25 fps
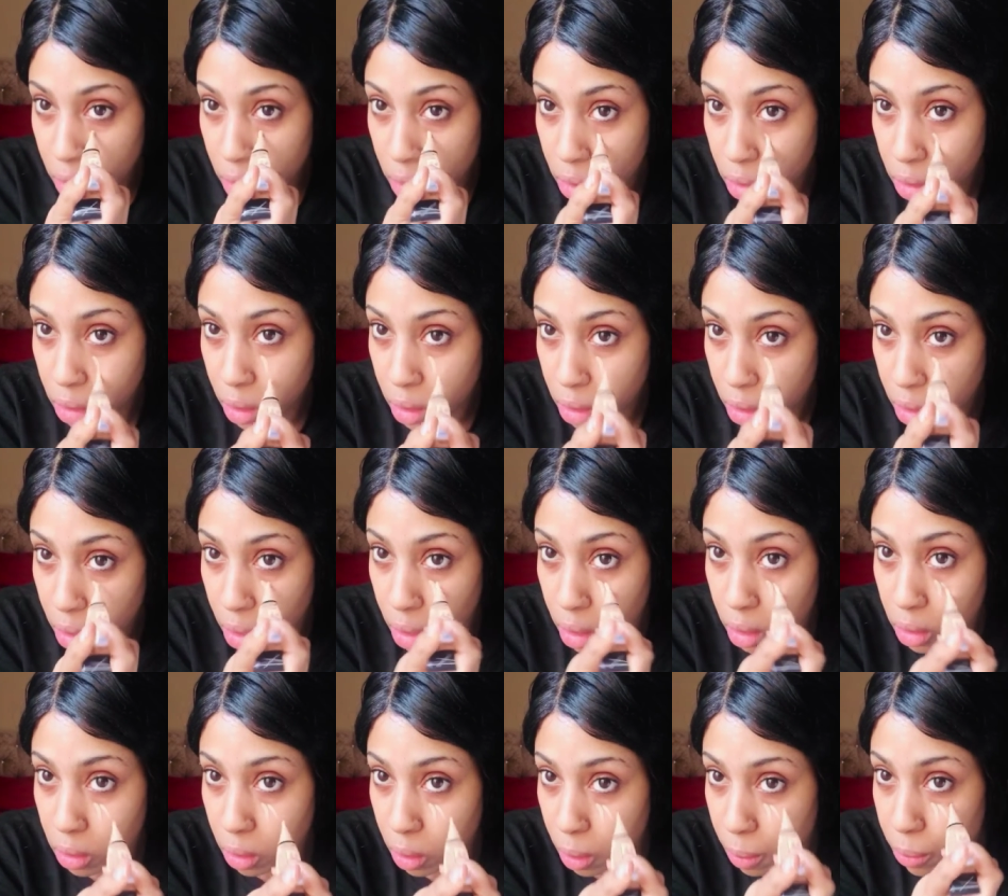dirty
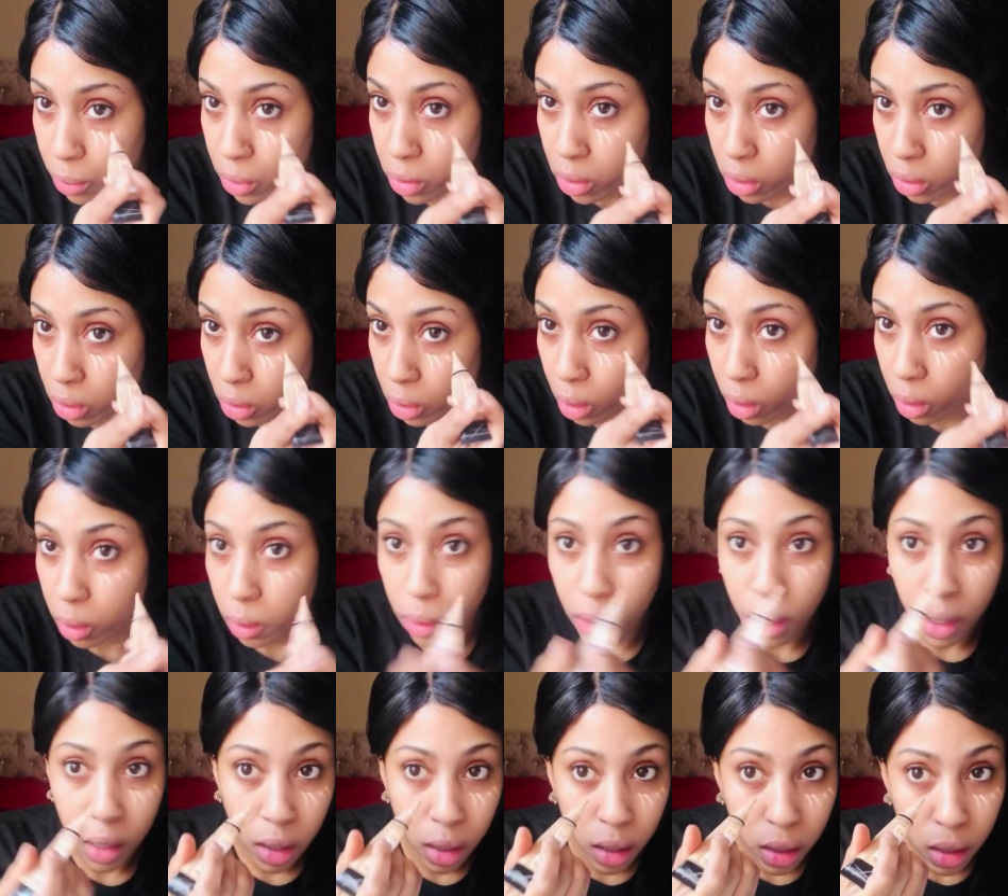so I'm gonna go
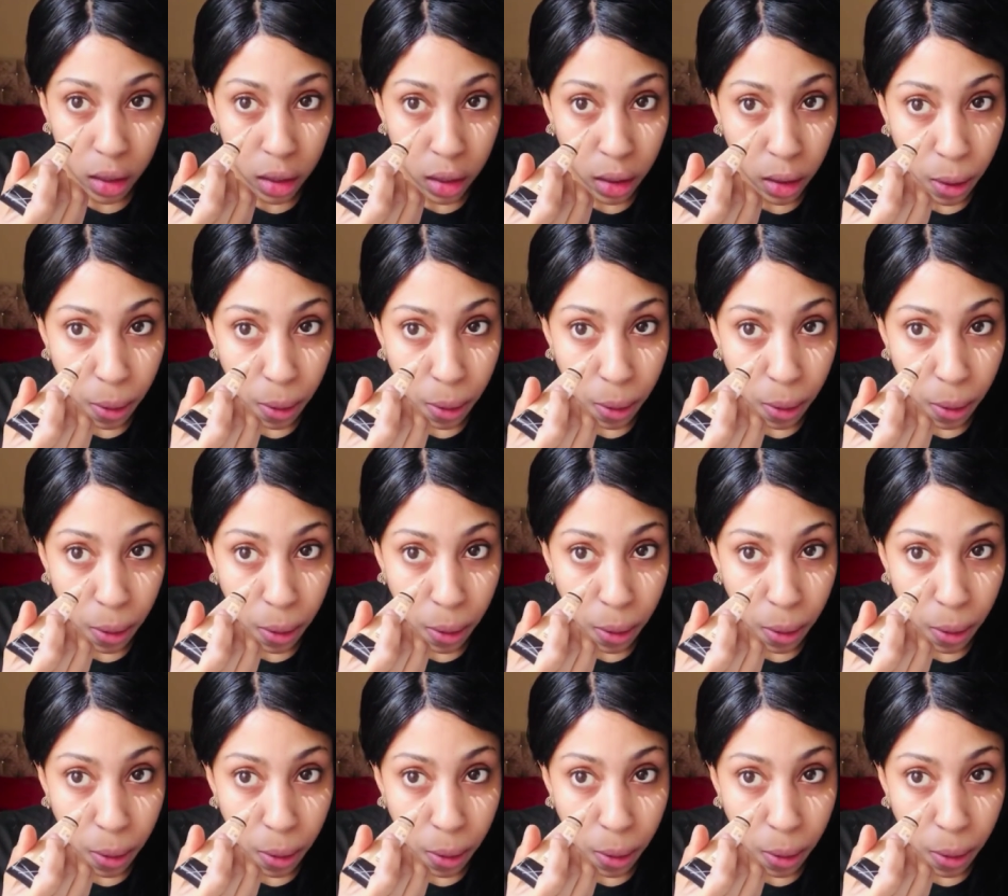ahead